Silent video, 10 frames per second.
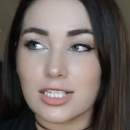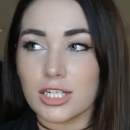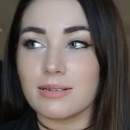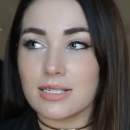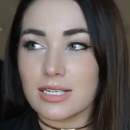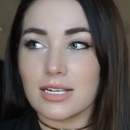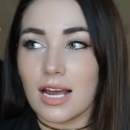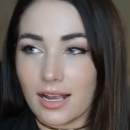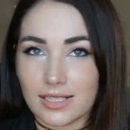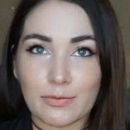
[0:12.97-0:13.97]
Seriously,
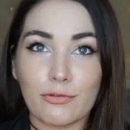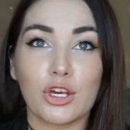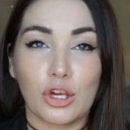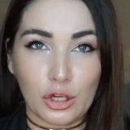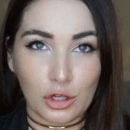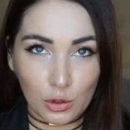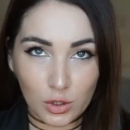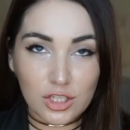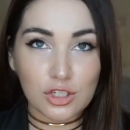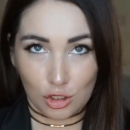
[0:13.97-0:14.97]
I got some of the
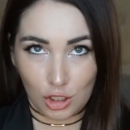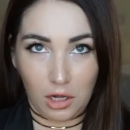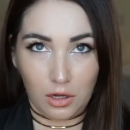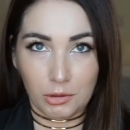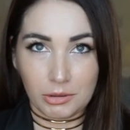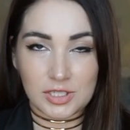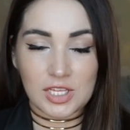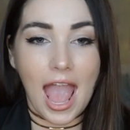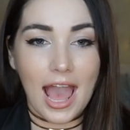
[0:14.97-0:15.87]
cutest clothes,